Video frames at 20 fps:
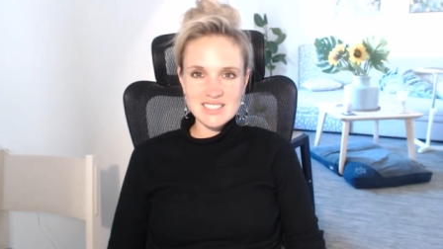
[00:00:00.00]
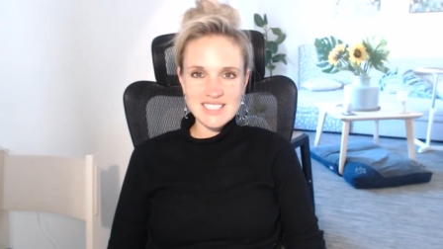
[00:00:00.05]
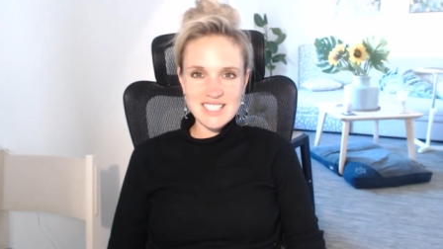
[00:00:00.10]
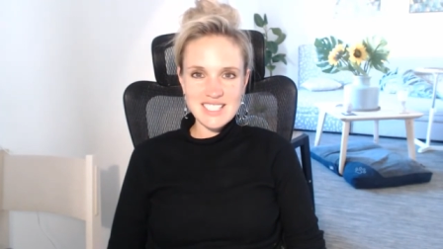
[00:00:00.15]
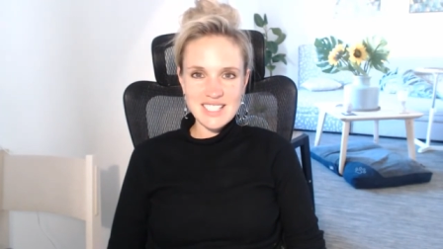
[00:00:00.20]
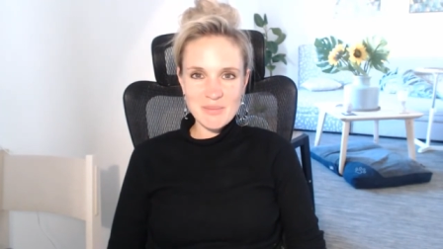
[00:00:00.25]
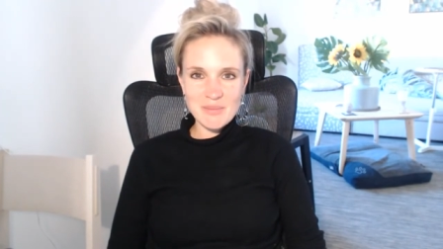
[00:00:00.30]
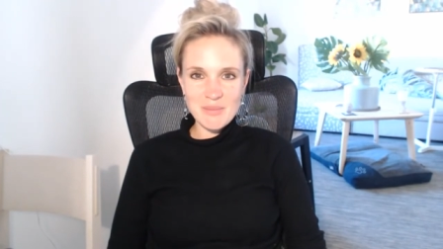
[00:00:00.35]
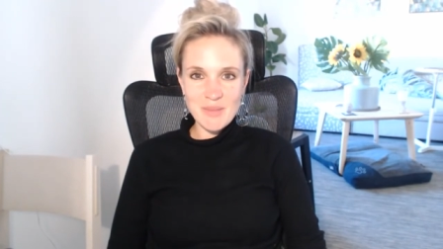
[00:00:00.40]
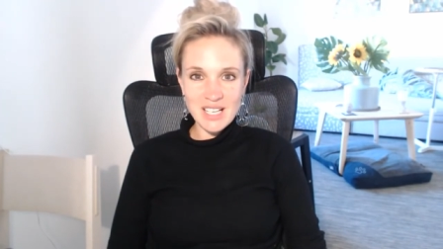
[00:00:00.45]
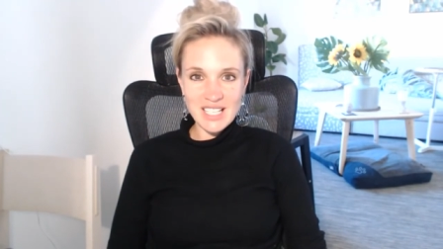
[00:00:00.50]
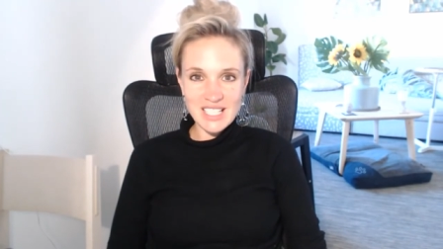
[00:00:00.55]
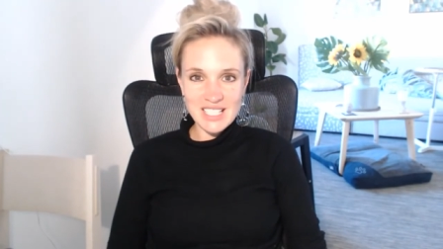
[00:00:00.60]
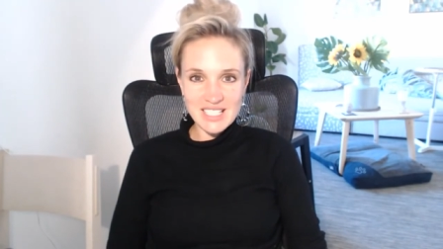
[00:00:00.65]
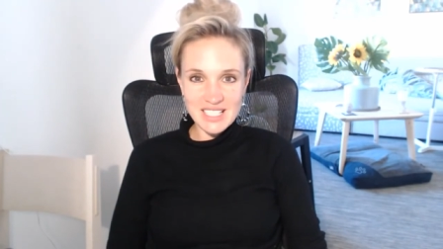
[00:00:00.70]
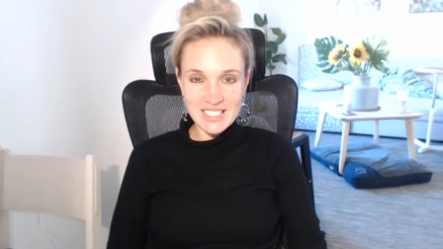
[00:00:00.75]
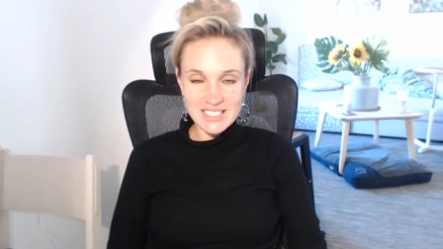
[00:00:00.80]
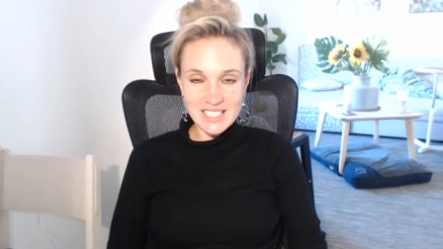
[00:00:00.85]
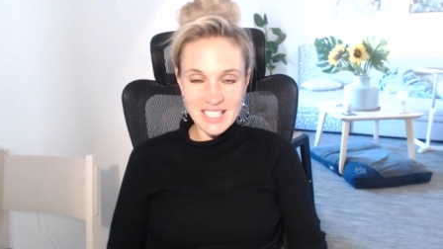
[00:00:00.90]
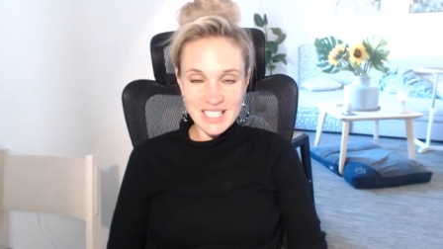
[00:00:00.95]
So it's like
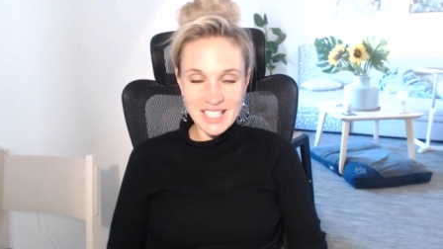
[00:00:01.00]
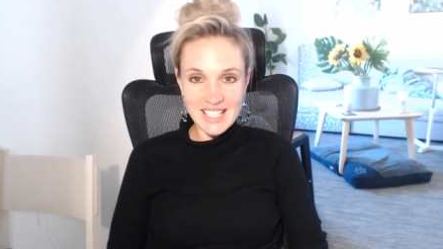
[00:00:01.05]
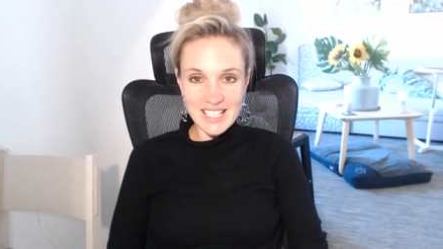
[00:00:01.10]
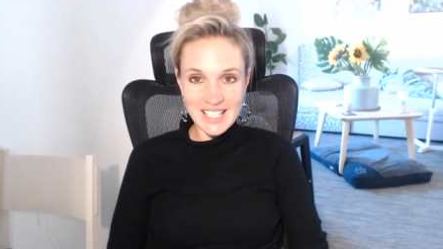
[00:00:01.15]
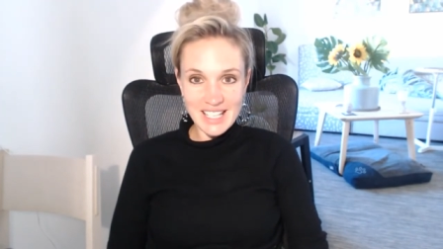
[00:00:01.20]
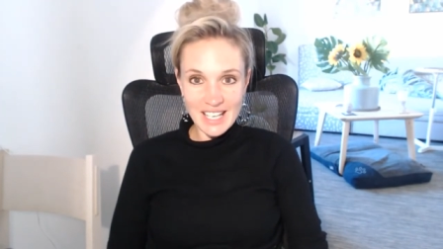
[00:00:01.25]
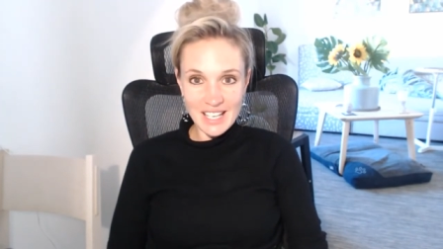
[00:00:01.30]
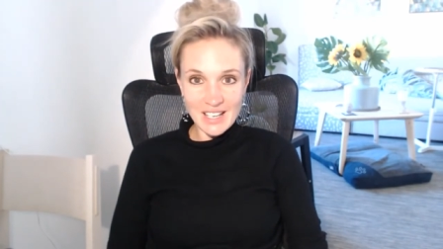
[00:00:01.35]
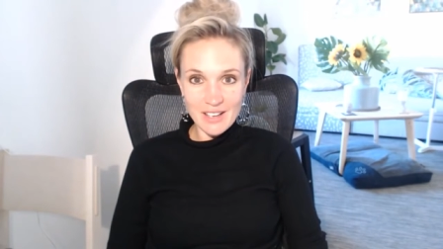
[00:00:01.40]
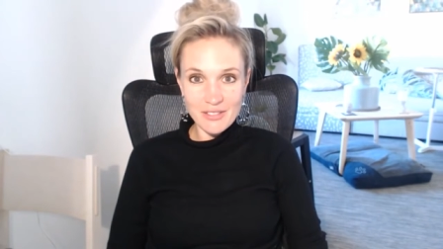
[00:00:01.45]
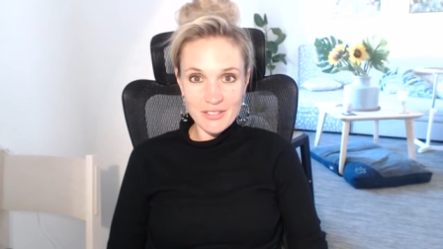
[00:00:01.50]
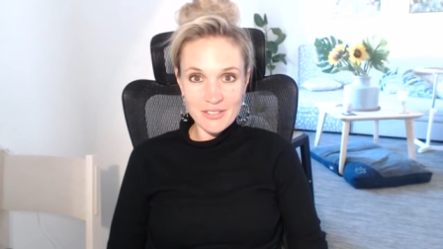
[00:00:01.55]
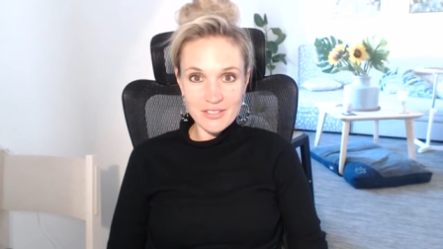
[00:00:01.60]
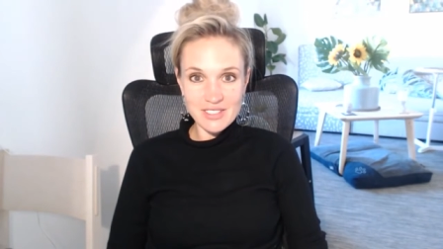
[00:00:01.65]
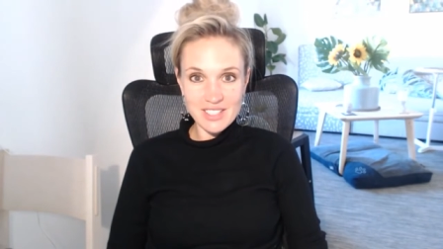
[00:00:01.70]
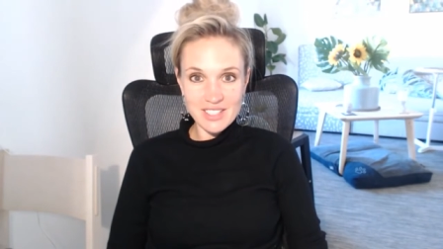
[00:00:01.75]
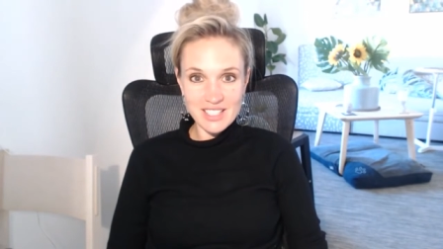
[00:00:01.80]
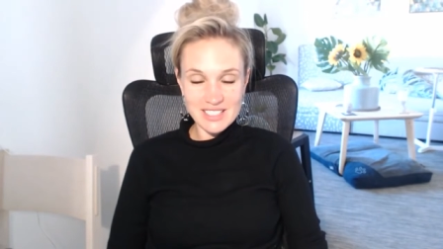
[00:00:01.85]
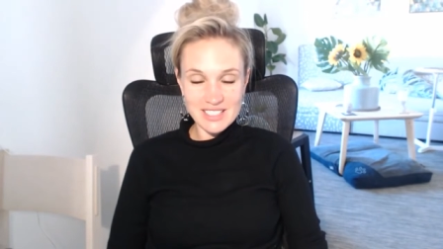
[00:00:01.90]
money is a gift.